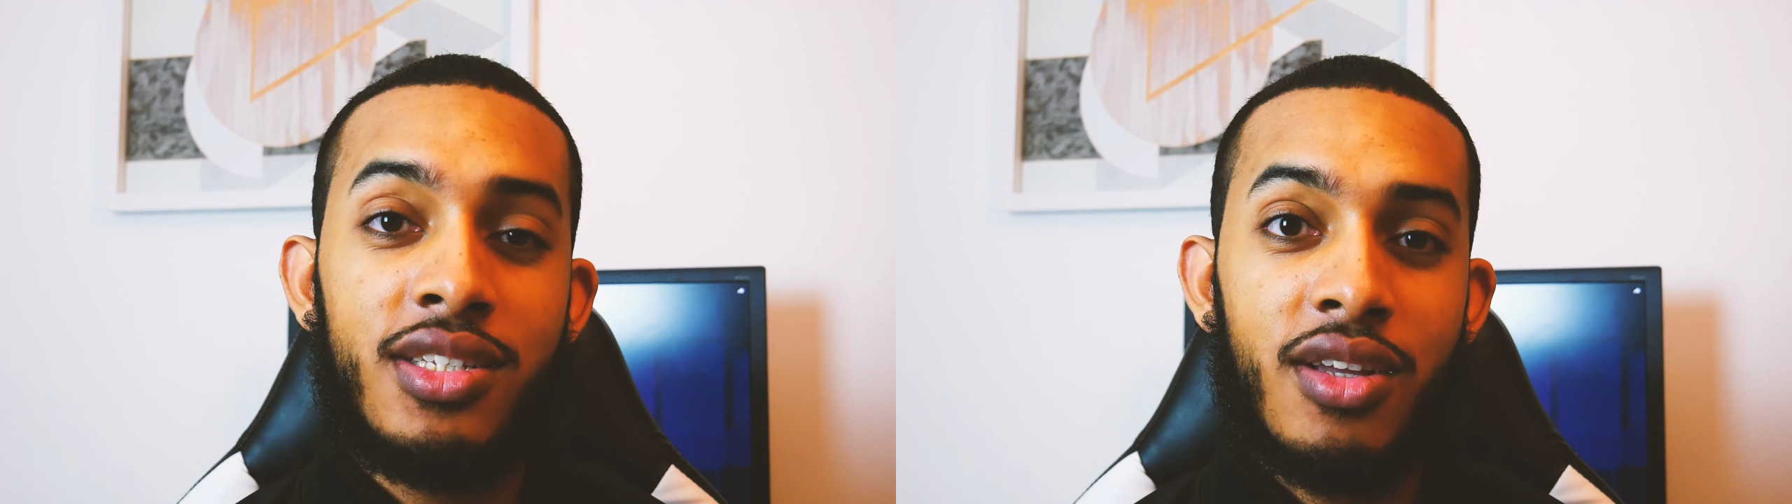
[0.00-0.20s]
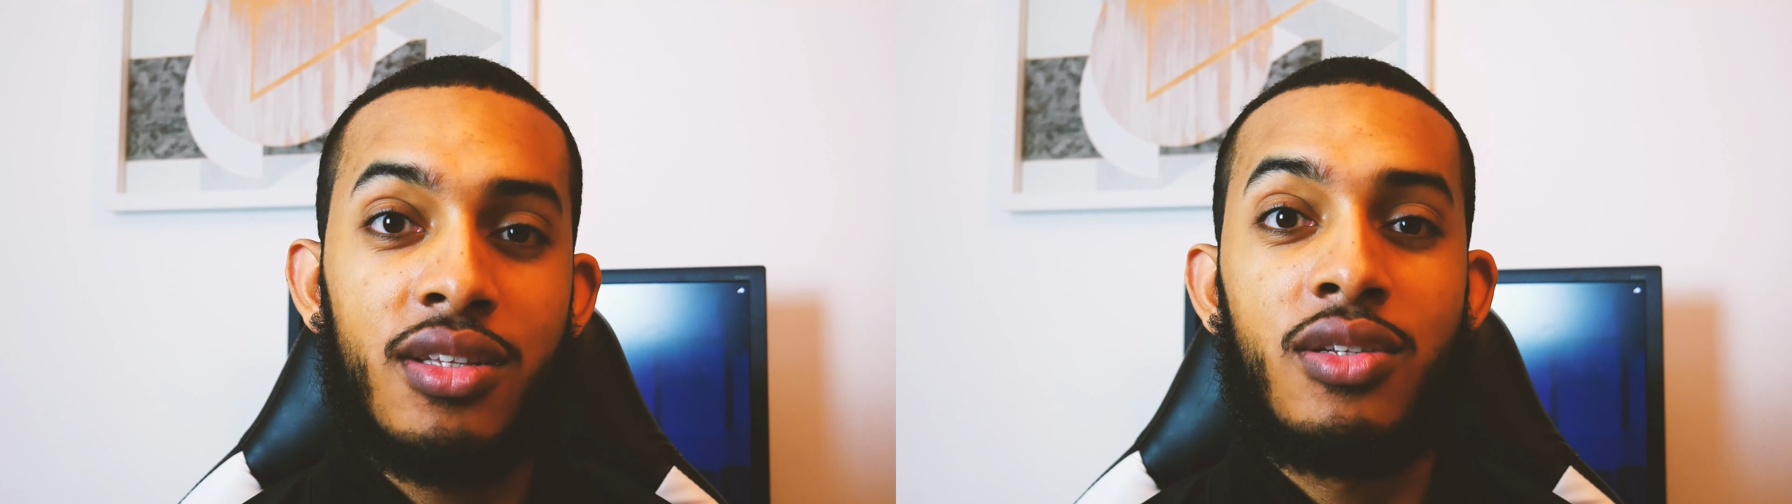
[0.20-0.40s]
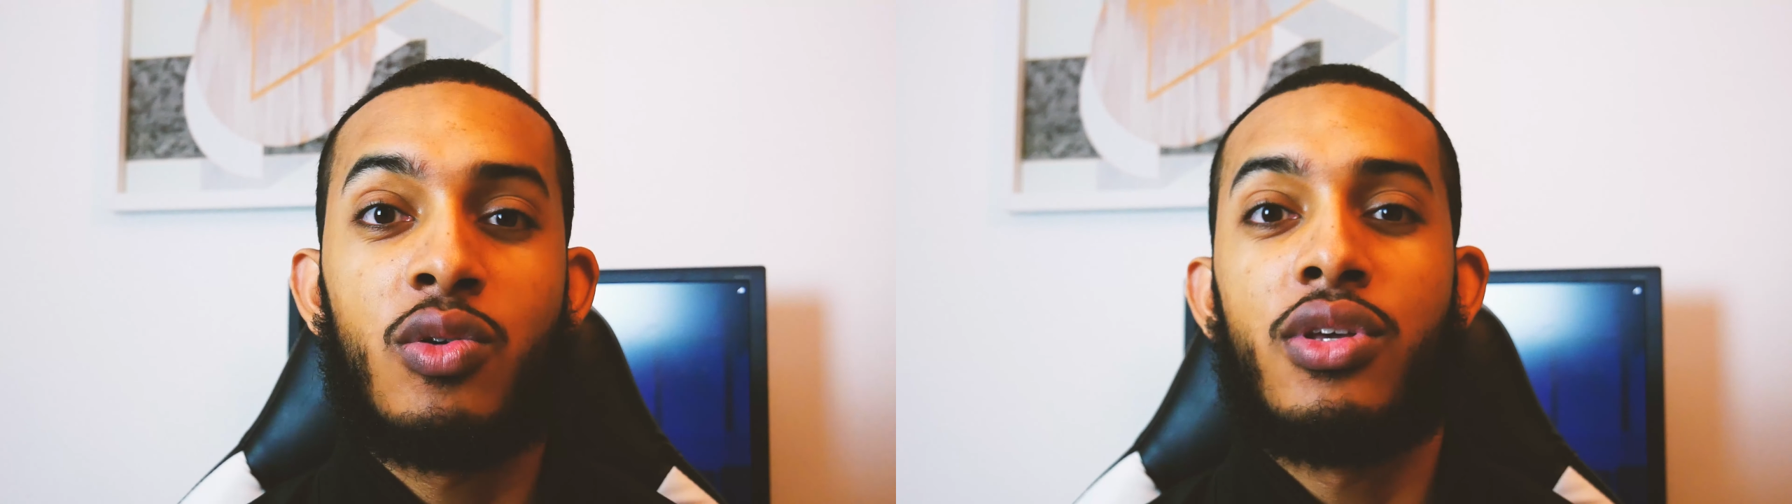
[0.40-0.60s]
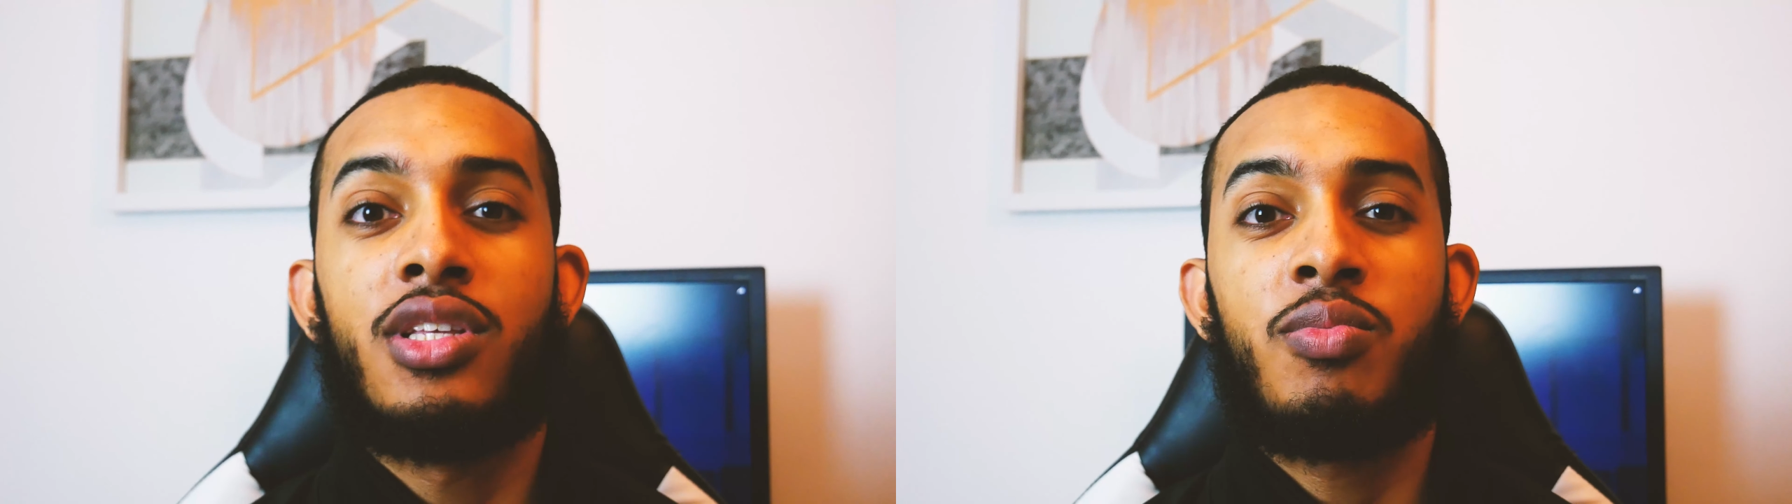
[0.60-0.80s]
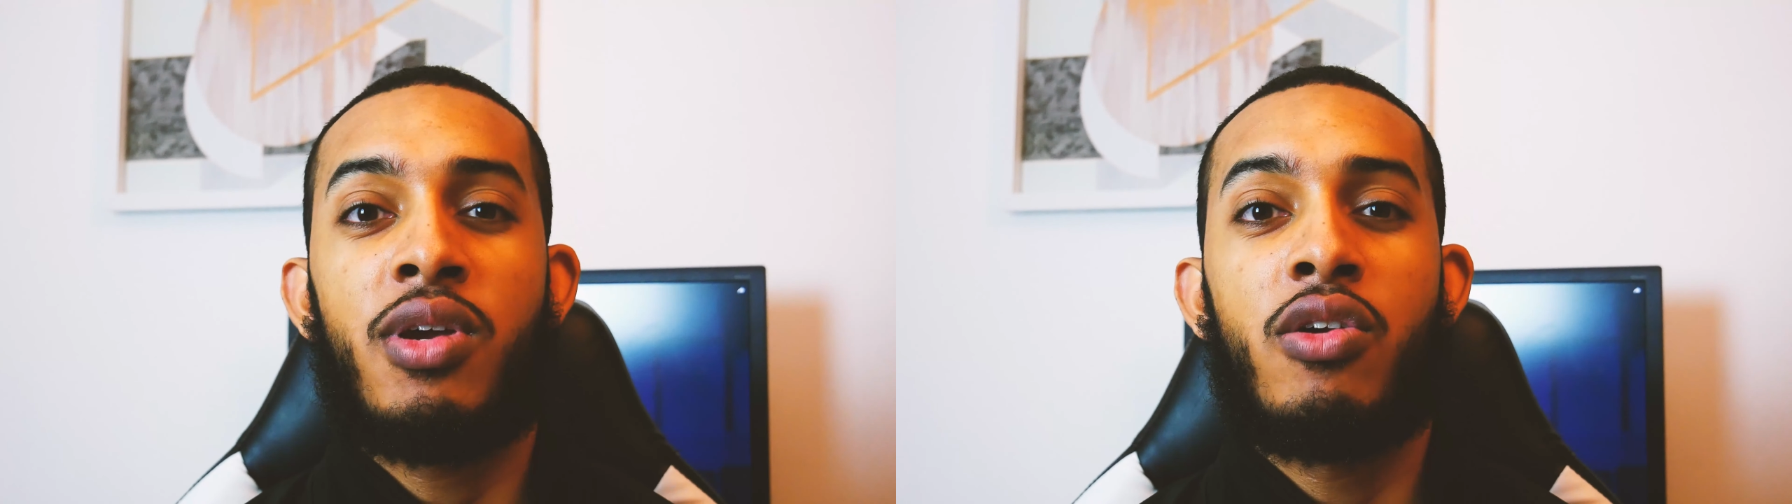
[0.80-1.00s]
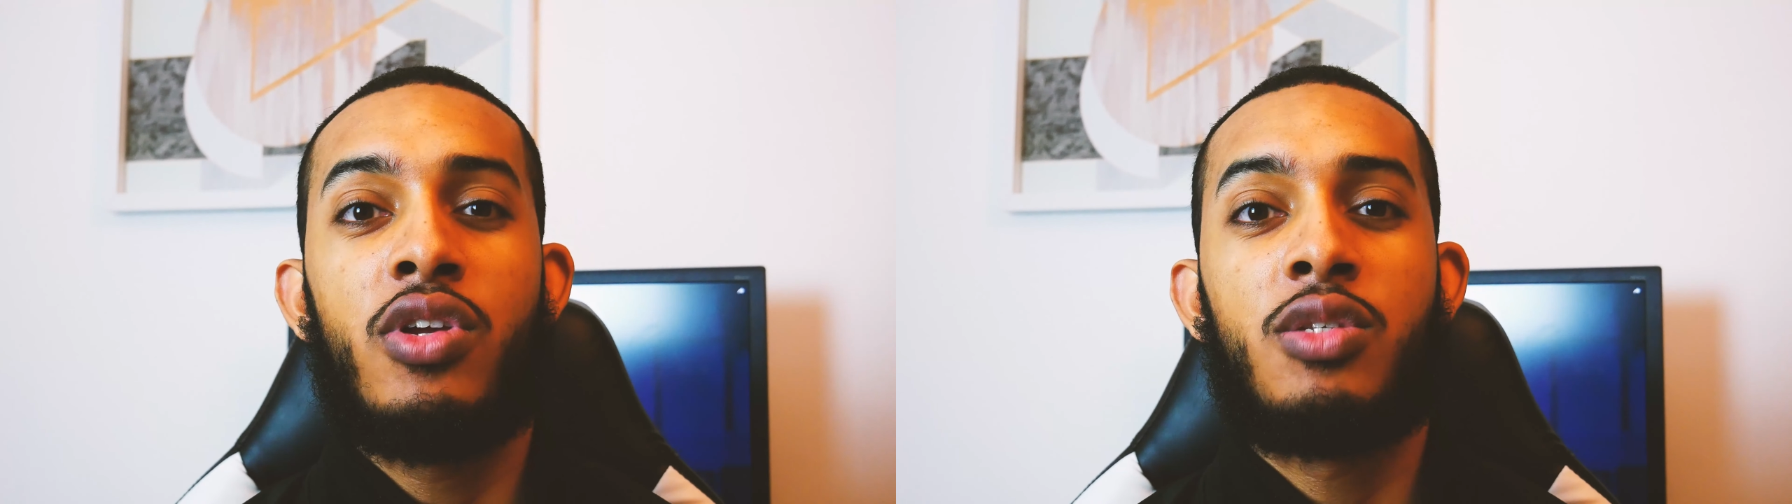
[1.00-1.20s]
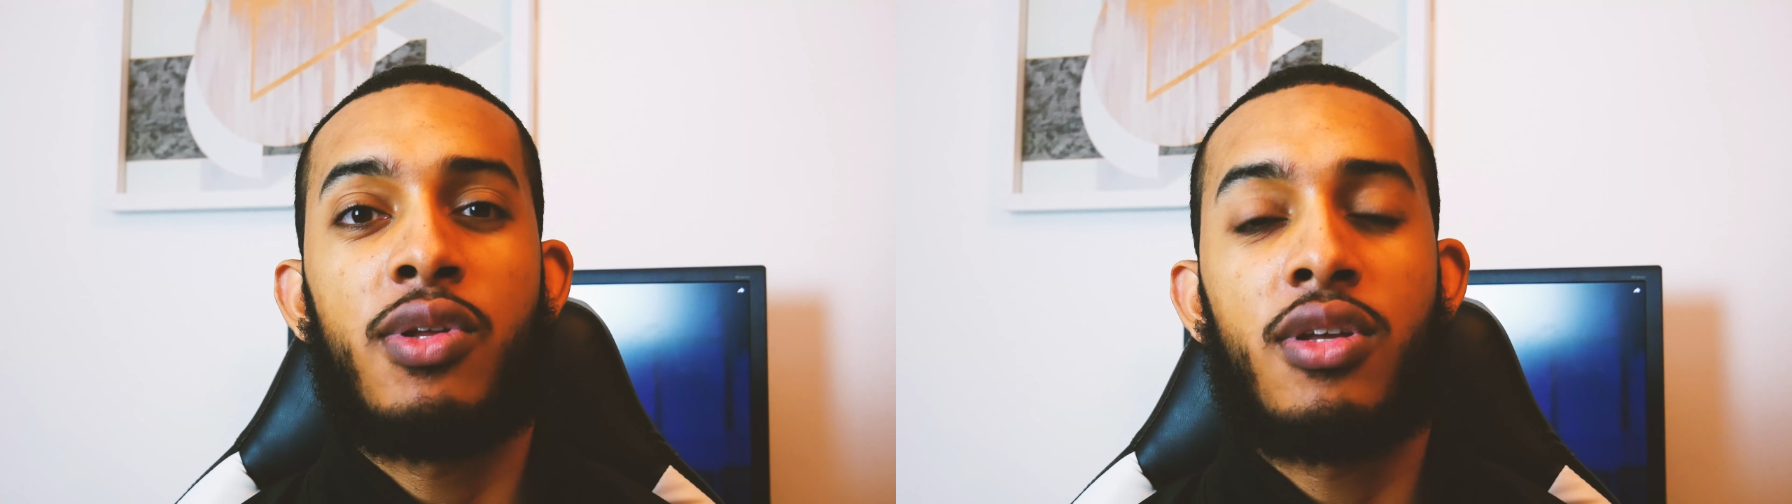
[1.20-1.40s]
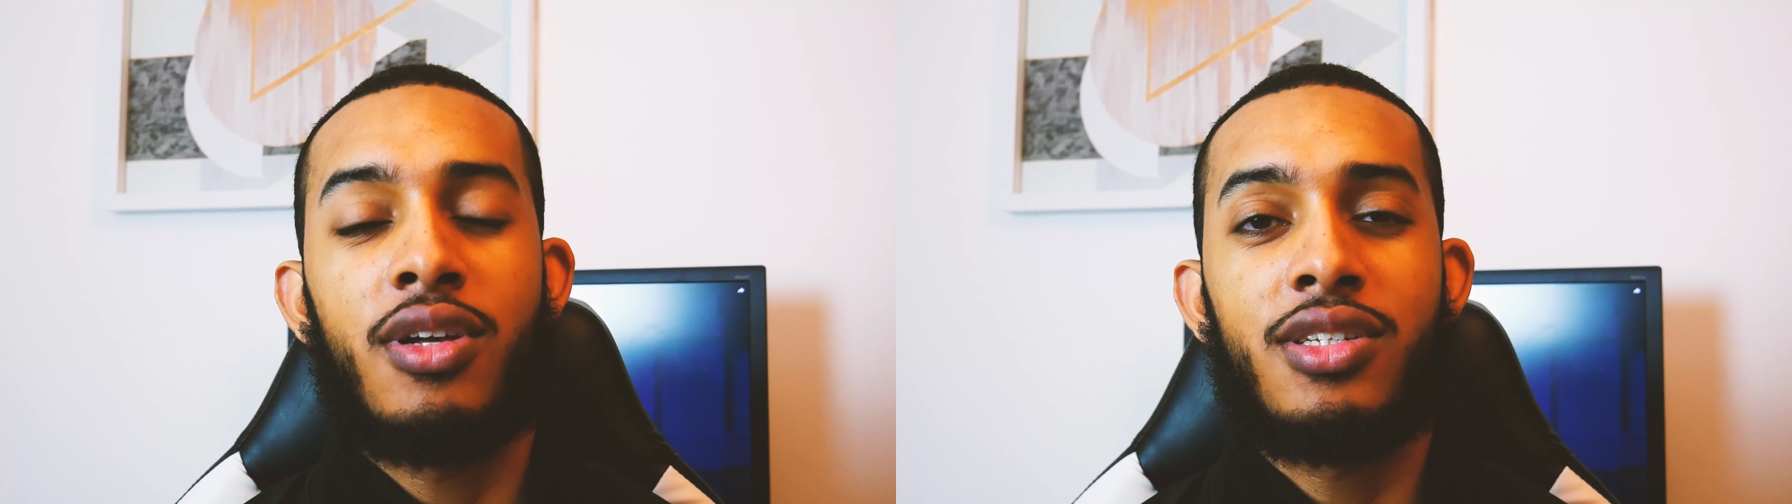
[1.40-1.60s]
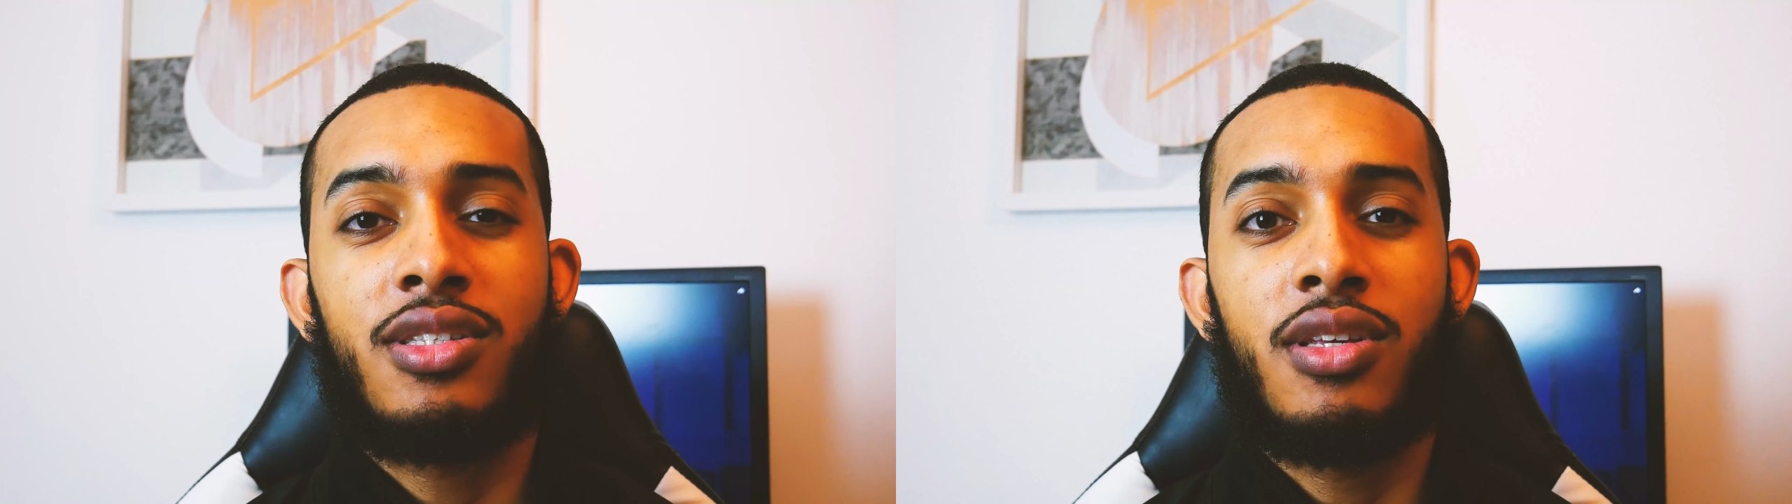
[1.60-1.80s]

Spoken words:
started called the Inspire Reads podcast,